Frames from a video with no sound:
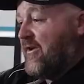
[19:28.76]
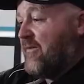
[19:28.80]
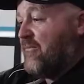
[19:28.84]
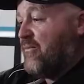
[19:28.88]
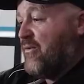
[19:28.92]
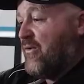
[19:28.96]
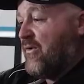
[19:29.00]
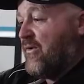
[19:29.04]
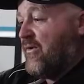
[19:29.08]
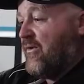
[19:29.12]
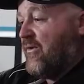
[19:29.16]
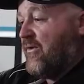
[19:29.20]
can
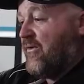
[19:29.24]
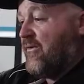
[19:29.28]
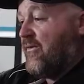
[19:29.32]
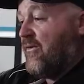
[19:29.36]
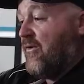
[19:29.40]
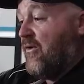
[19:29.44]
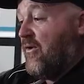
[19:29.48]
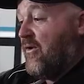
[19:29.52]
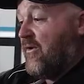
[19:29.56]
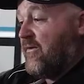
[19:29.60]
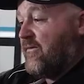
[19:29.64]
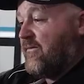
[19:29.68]
put it on
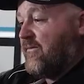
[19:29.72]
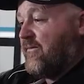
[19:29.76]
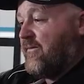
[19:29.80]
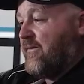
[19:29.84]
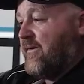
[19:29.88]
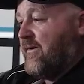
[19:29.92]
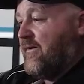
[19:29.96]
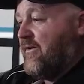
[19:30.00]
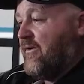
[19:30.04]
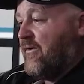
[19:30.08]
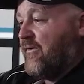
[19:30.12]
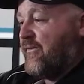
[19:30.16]
hot.
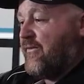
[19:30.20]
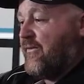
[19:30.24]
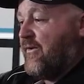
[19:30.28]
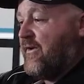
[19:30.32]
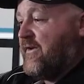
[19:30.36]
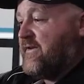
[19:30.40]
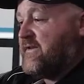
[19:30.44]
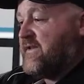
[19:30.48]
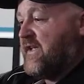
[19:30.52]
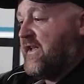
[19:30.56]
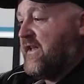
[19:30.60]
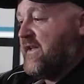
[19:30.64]
You've got
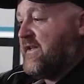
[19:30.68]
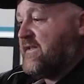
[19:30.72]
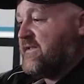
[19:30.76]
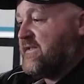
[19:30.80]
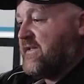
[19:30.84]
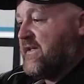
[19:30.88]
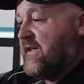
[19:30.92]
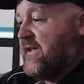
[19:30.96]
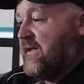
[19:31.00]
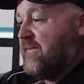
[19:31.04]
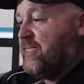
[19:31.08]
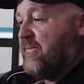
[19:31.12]
3 settings
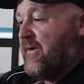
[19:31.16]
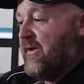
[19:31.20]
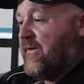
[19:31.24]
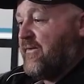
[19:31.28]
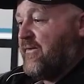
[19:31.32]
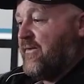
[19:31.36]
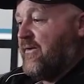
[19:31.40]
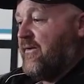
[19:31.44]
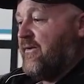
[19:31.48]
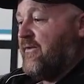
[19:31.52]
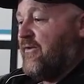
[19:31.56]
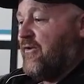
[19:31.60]
there, but
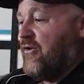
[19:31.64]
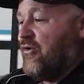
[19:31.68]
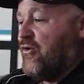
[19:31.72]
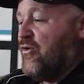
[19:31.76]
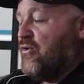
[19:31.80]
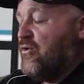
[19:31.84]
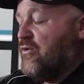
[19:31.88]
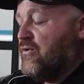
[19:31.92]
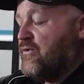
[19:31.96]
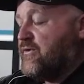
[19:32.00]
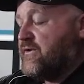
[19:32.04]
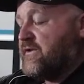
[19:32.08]
the
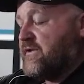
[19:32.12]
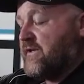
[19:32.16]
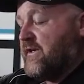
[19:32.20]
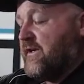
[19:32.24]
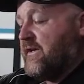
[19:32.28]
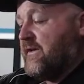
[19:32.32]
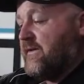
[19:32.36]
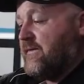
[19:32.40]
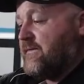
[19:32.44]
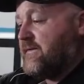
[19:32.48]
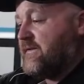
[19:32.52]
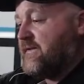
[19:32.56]
cooled
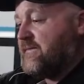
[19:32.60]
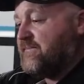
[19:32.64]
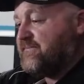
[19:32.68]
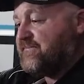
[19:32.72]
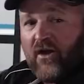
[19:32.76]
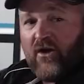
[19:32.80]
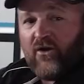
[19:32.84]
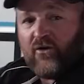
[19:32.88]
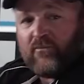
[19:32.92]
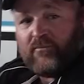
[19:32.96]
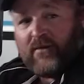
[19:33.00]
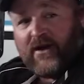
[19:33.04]
seats
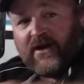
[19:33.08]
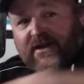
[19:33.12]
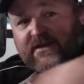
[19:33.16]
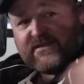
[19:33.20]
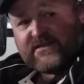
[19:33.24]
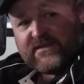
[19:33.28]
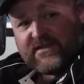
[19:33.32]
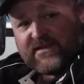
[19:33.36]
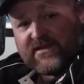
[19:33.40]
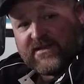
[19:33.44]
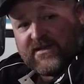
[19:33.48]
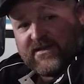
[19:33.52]
are
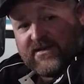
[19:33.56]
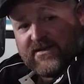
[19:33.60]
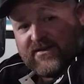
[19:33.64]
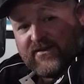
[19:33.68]
amazing.